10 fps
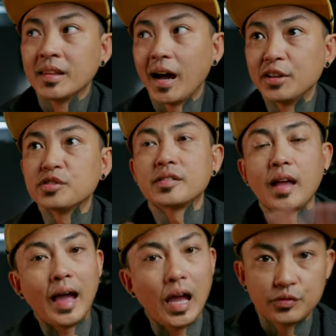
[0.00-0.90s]
I just
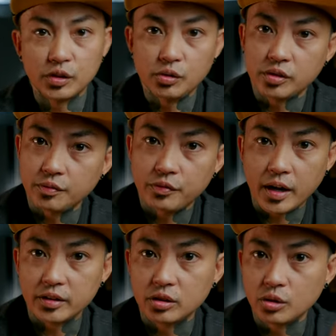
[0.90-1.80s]
have to do some
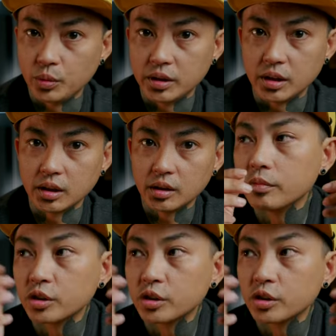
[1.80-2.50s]
fine tweaking.